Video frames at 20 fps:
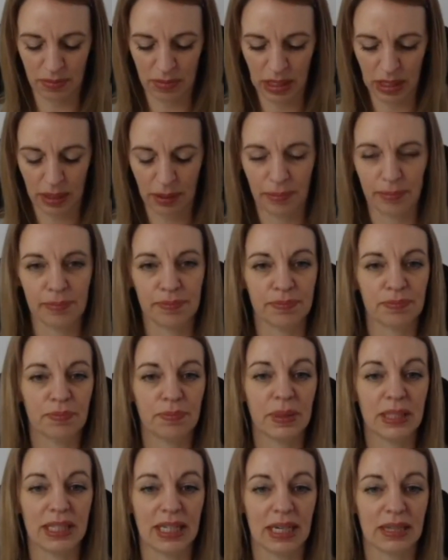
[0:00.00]

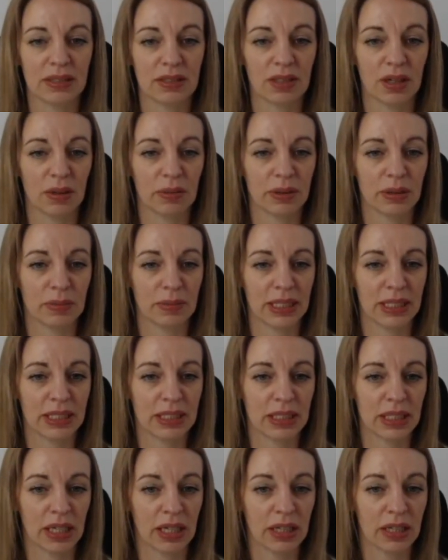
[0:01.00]
But yeah, start with a
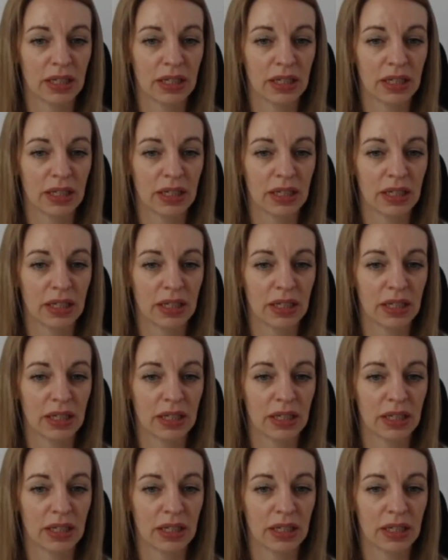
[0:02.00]
meter.